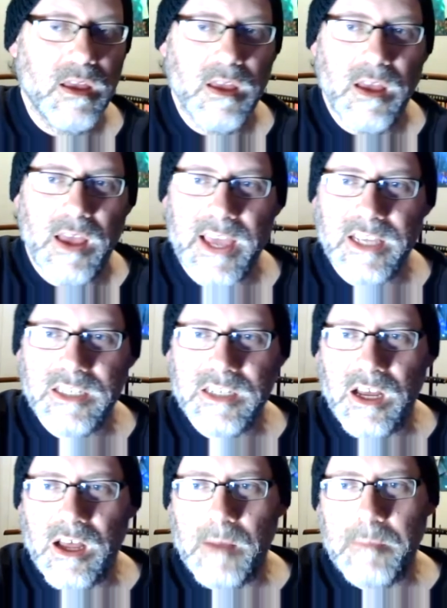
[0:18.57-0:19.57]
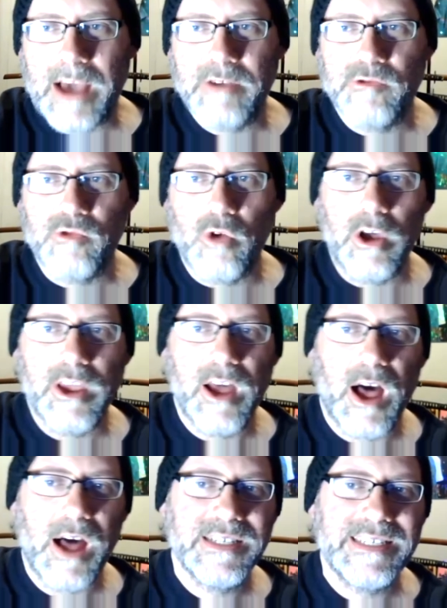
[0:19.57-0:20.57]
It's uh, by Roy
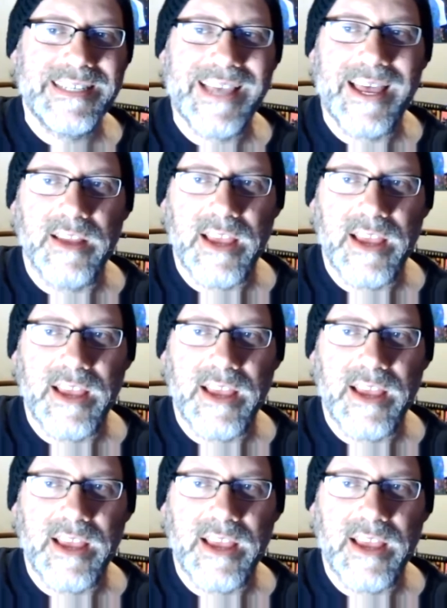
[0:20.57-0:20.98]
Hogsed.